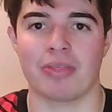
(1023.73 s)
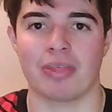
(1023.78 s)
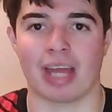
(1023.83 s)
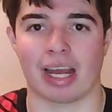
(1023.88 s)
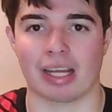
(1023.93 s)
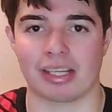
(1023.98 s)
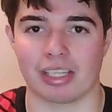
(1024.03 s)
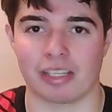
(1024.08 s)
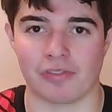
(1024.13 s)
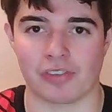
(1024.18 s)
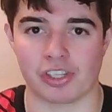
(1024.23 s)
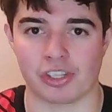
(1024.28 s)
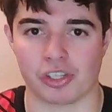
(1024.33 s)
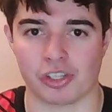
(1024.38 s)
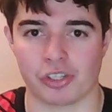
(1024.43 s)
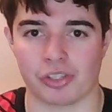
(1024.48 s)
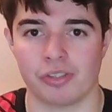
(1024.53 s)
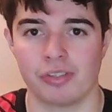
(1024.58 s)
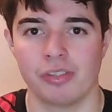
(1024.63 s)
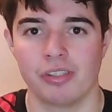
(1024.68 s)
that
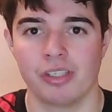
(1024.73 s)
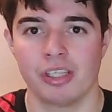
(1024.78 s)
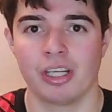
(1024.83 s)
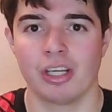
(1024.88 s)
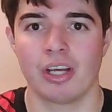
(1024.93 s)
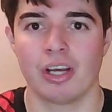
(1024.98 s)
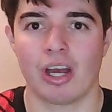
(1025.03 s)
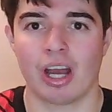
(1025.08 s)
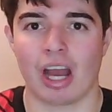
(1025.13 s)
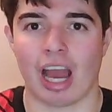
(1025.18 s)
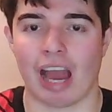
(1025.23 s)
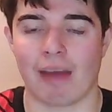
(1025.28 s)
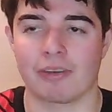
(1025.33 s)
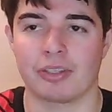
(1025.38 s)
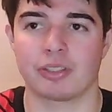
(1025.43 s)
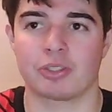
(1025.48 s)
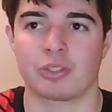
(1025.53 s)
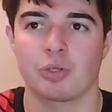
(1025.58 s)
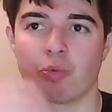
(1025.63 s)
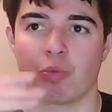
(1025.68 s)
division, having
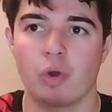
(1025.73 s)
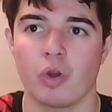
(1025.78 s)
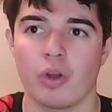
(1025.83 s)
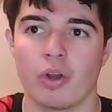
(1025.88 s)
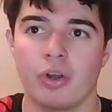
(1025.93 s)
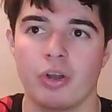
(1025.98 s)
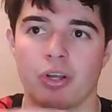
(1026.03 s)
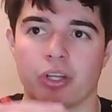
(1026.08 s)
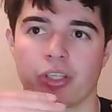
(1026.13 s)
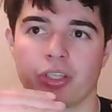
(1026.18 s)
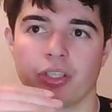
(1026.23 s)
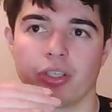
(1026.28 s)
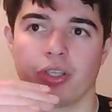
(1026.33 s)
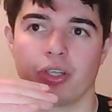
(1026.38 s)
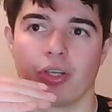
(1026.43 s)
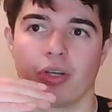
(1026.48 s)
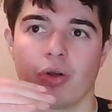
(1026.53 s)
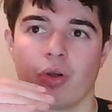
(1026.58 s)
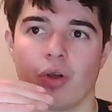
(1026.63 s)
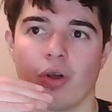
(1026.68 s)
to work
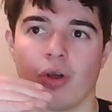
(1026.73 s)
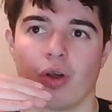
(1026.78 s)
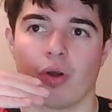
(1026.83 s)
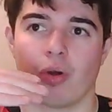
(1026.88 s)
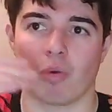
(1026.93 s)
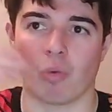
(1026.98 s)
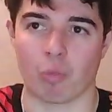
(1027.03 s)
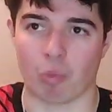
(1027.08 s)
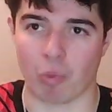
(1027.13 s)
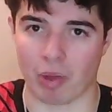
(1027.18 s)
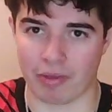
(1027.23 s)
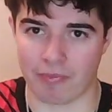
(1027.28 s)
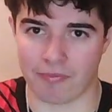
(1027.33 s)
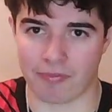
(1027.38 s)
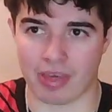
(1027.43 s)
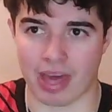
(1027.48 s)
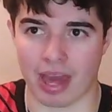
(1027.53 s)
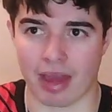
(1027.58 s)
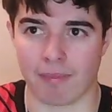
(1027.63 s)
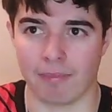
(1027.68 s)
with
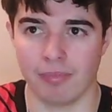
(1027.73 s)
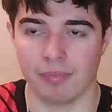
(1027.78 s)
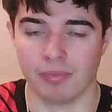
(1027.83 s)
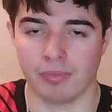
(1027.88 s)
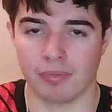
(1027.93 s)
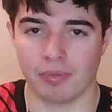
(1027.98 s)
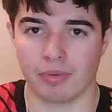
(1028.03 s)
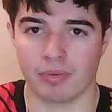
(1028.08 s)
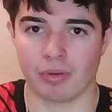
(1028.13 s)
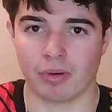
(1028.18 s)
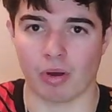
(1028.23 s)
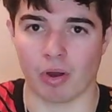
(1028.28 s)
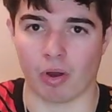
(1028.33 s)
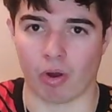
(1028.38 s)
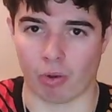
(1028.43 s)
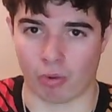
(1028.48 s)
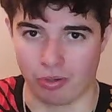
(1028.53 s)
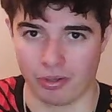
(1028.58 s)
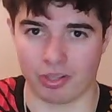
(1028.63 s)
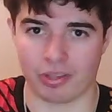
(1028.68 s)
them,
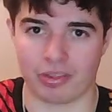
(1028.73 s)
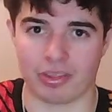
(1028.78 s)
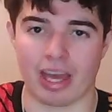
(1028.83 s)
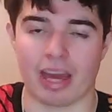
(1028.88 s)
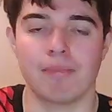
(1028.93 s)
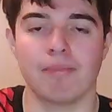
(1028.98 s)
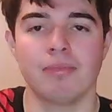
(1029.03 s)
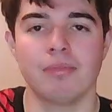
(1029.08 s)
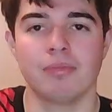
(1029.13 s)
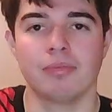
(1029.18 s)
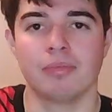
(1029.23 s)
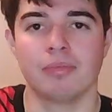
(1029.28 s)
under them,